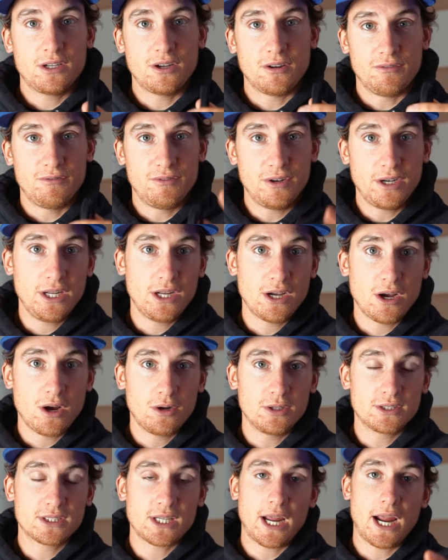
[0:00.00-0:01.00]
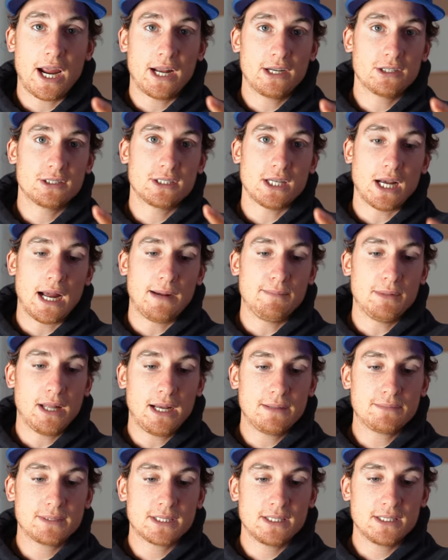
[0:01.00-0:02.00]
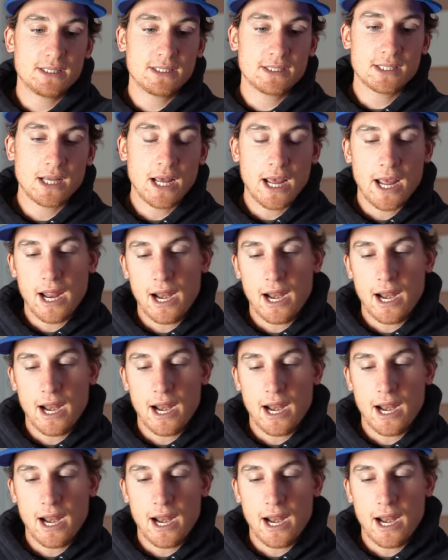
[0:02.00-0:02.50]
your videos, and your time lapses.